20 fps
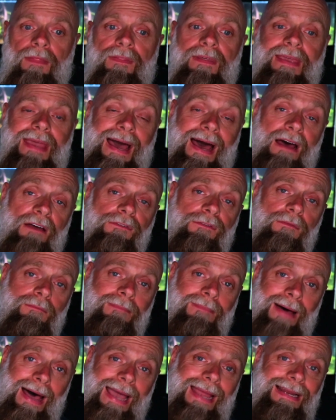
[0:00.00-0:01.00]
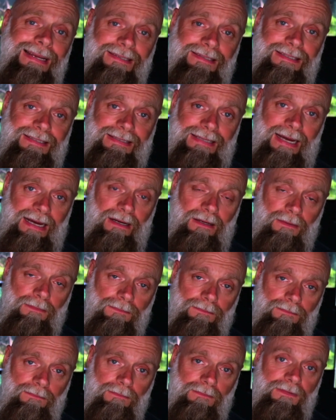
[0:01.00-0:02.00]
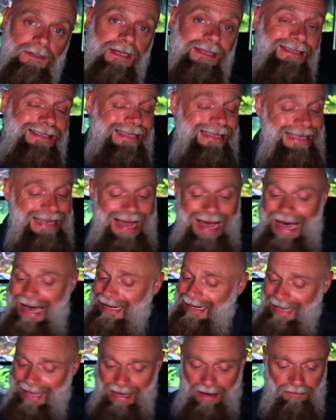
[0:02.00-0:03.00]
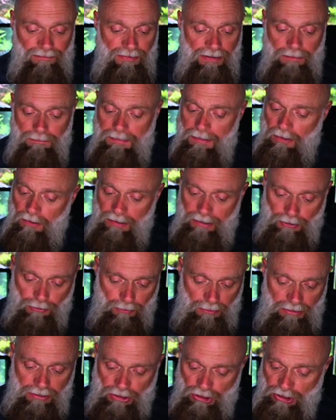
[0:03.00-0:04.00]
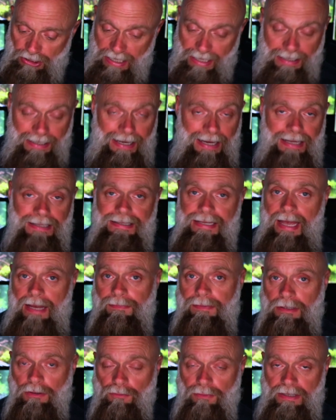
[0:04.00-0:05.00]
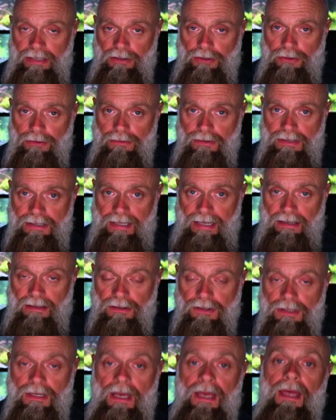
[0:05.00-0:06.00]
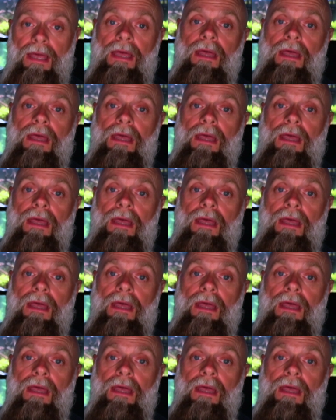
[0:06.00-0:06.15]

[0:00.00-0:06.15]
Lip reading: The F minus cell does not have the ability to initiate contact between 2 cells,